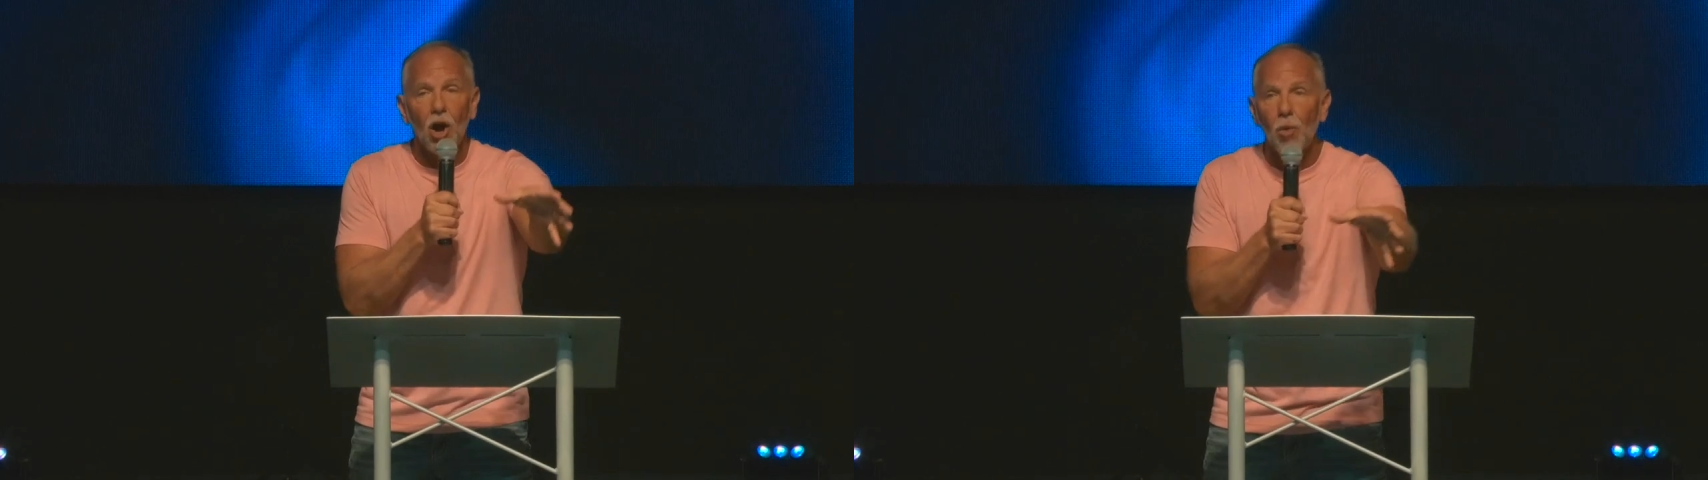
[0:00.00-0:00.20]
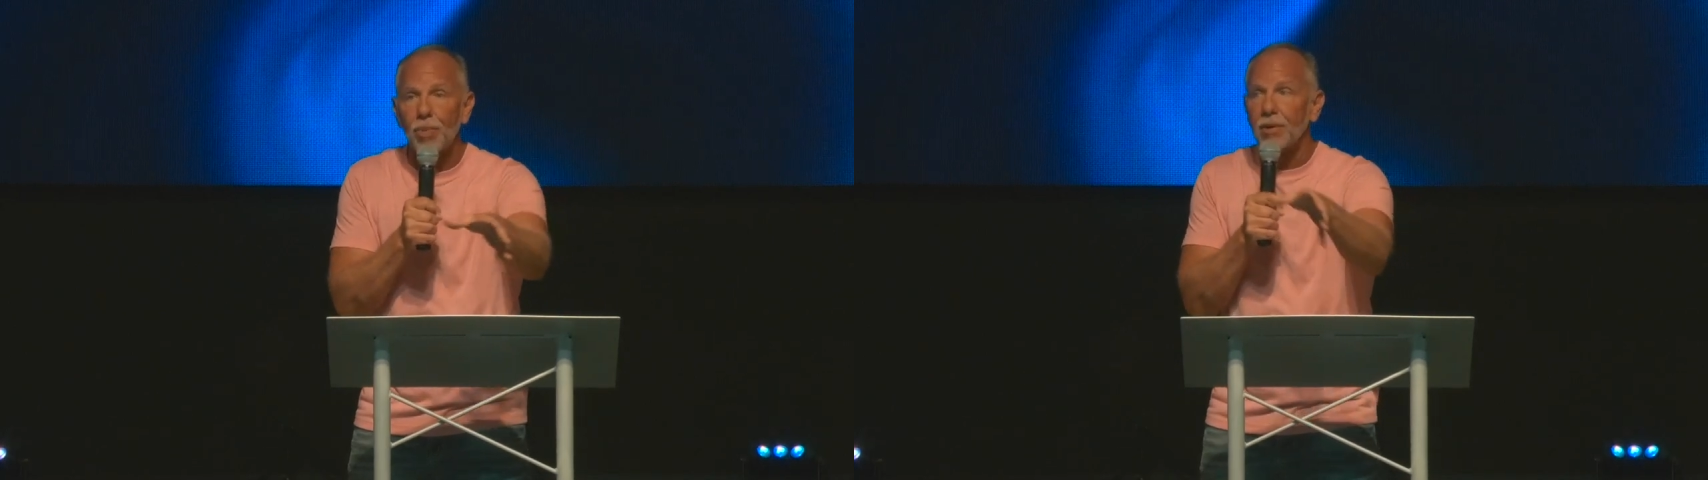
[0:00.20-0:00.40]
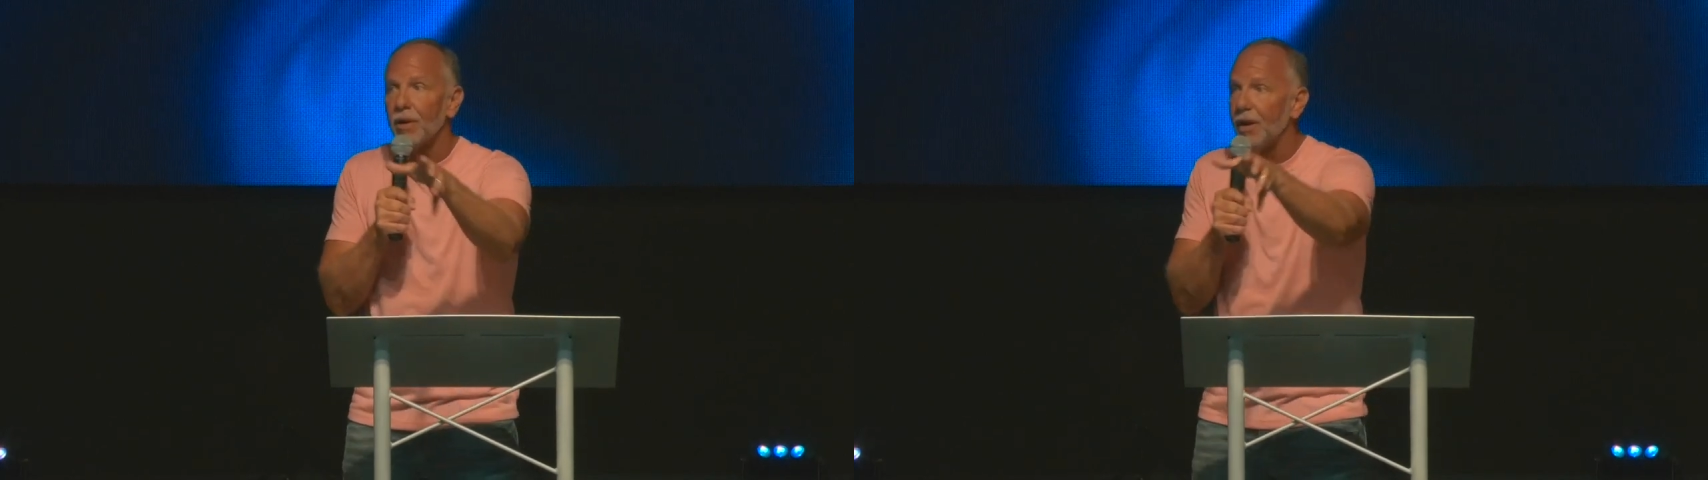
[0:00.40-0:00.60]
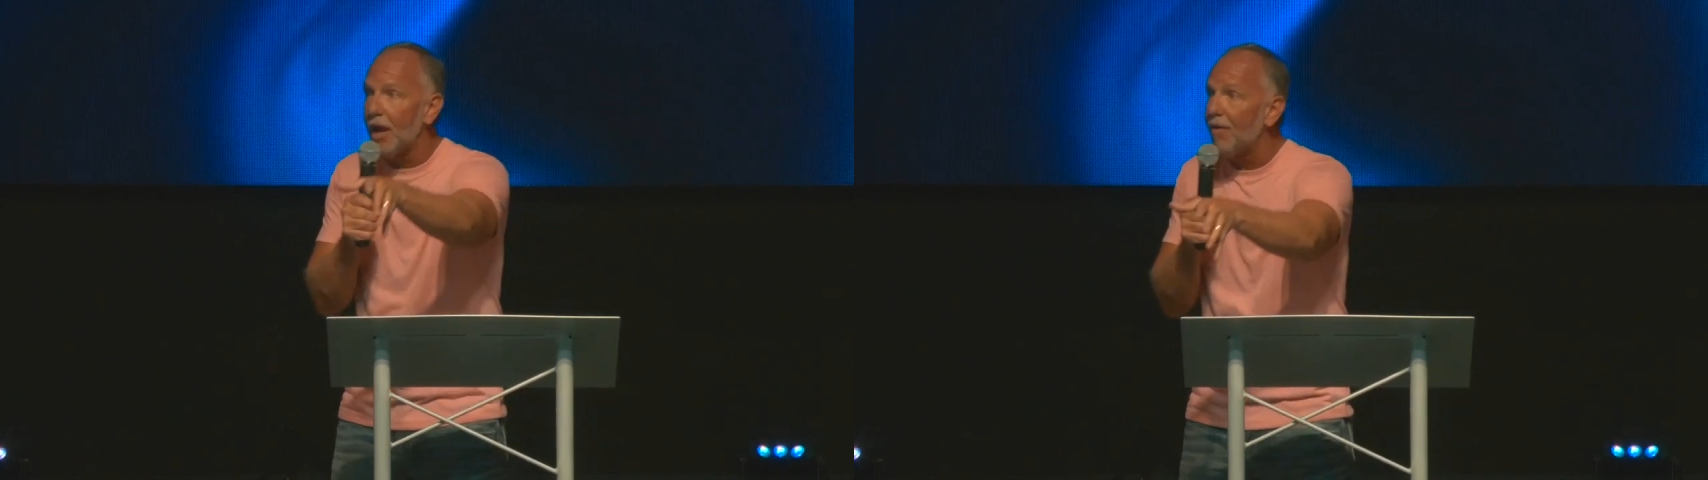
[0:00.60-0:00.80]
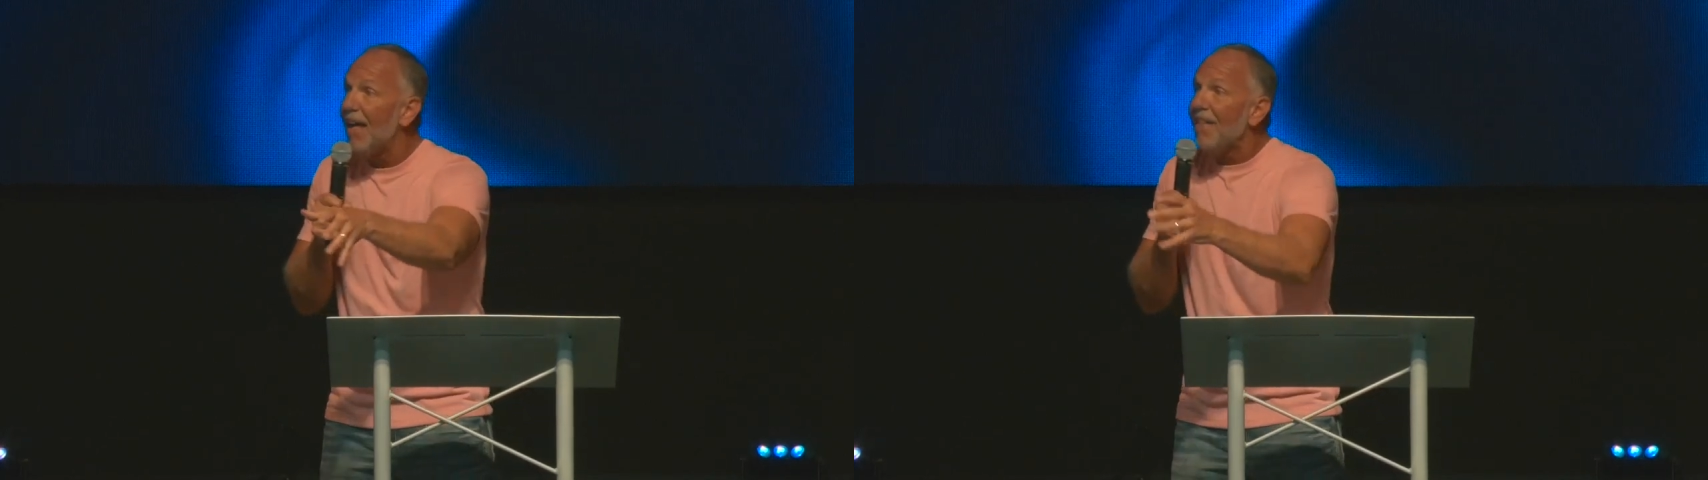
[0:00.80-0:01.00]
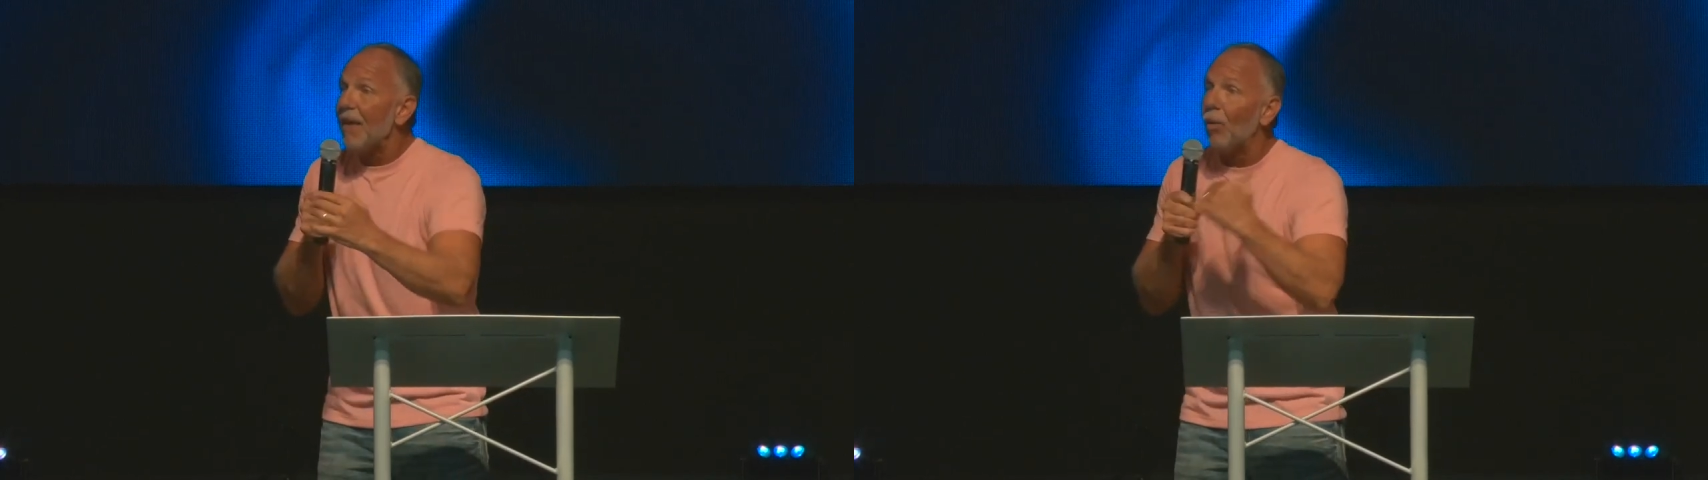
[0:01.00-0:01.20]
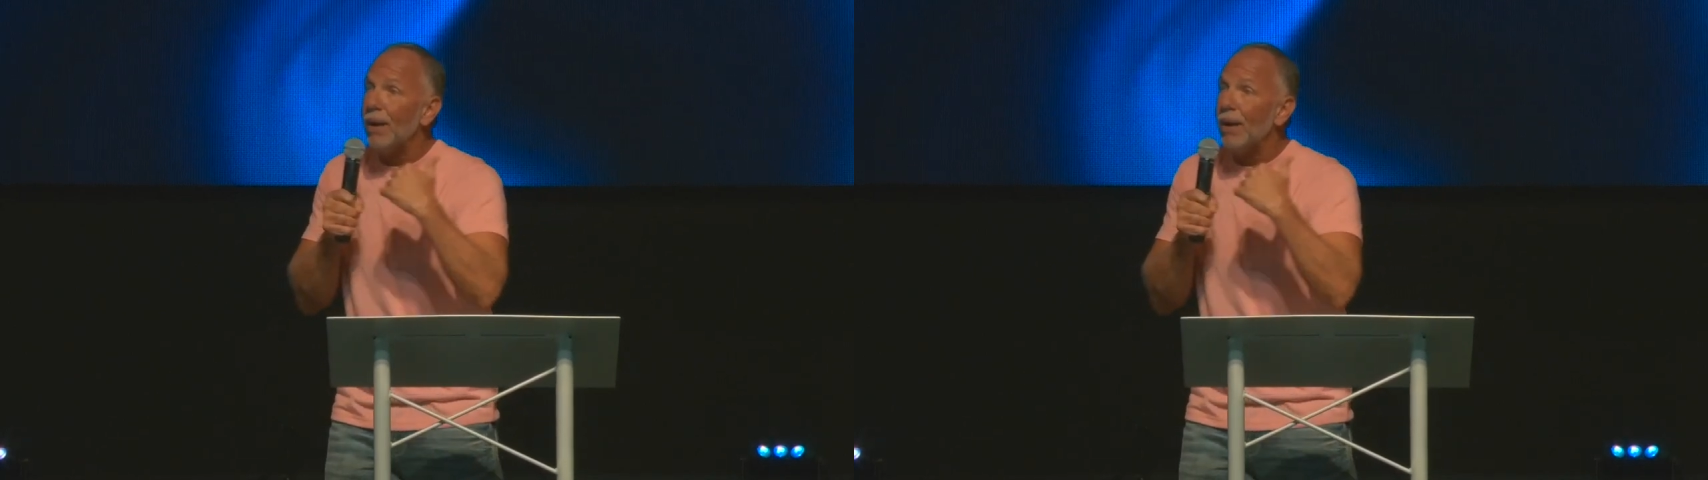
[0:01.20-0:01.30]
our hope, and our love